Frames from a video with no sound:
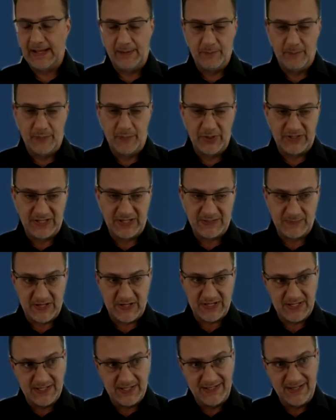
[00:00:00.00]
but
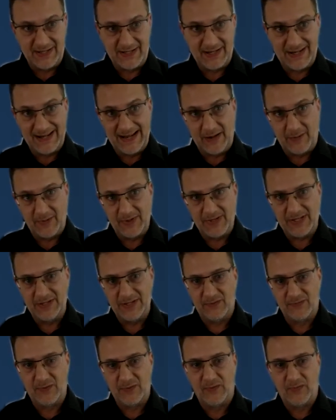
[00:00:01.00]
especially the clarity
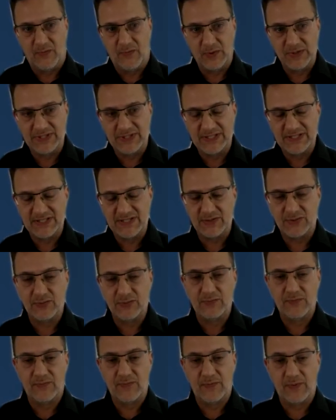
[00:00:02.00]
of the voices
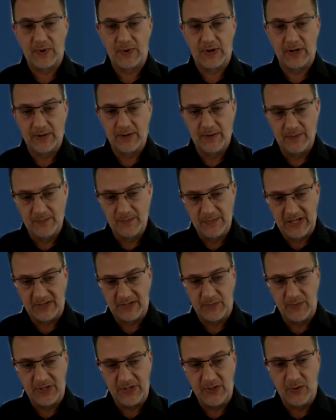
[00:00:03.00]
to
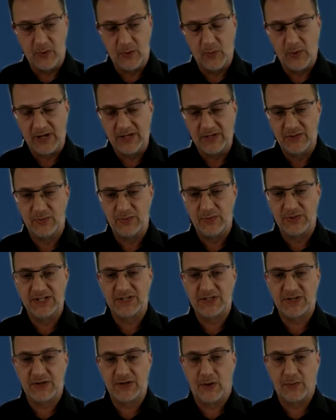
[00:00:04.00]
that we know into these
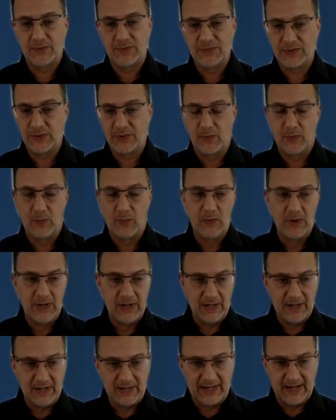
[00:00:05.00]
calls. So
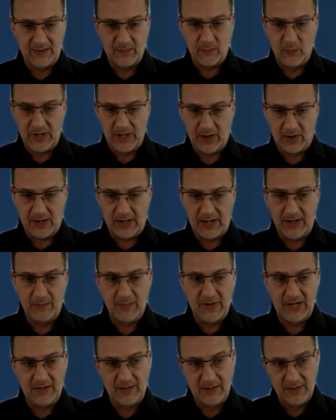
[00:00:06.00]
again, we are
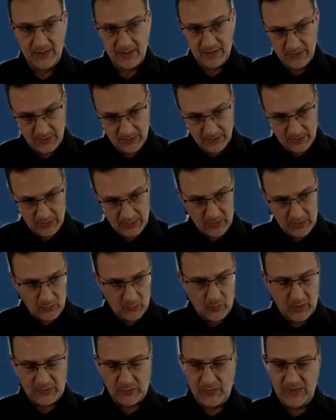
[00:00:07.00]
aiming
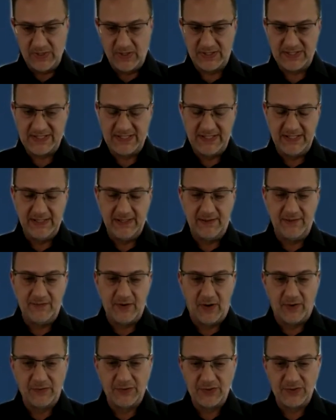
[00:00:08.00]
what we are seeing
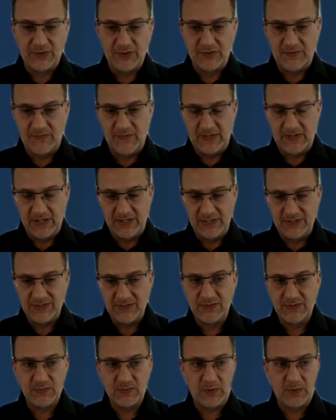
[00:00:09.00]
on the
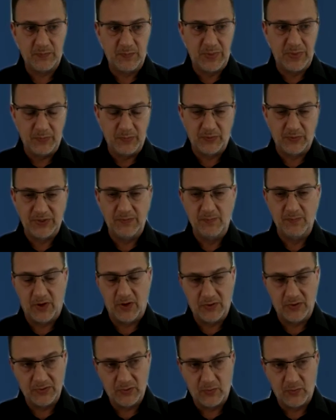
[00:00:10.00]
certifications, what people
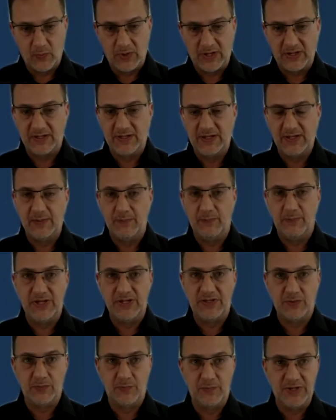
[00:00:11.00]
demand, or what the
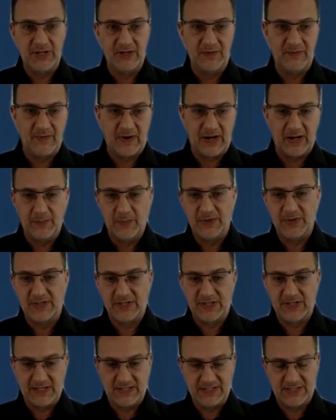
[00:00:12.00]
B2B
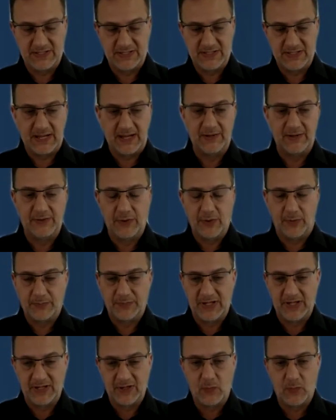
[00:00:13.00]
environment is
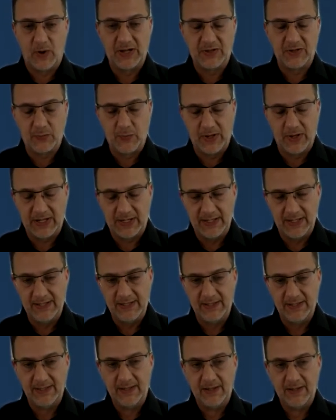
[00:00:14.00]
adopting quite
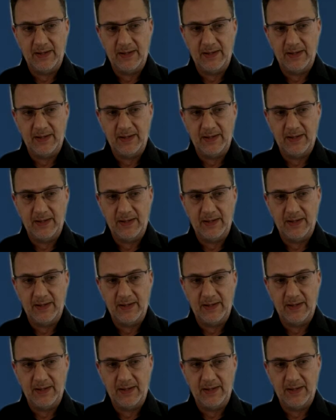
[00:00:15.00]
quickly,